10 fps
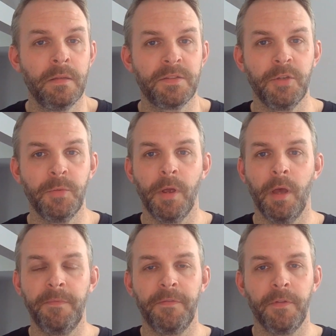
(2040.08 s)
Super
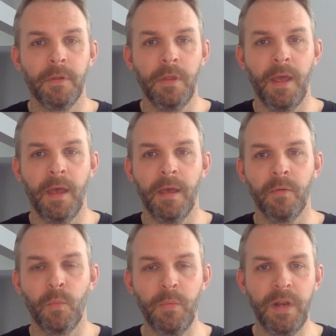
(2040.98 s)
helpful.
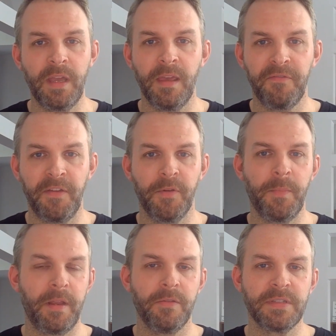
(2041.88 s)
We want to give
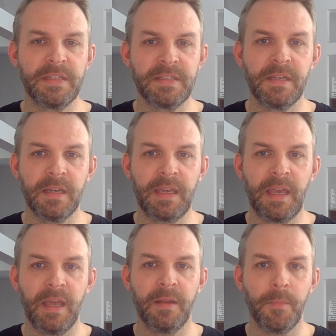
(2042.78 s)
everybody who's listening
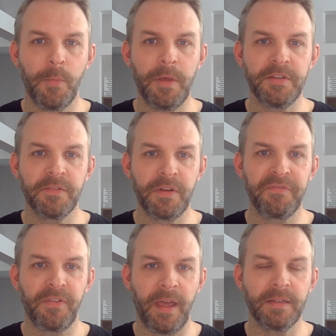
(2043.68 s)
again a moment to
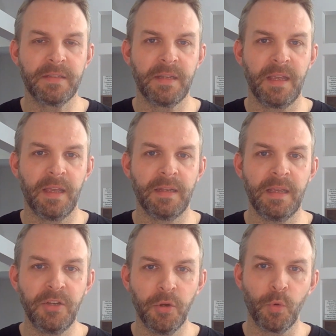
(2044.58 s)
reflect. And
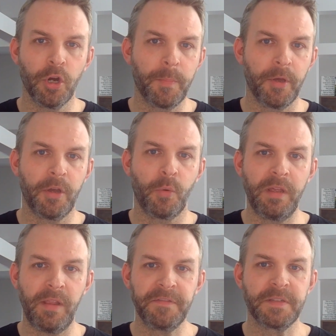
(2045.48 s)
in your workbook, we left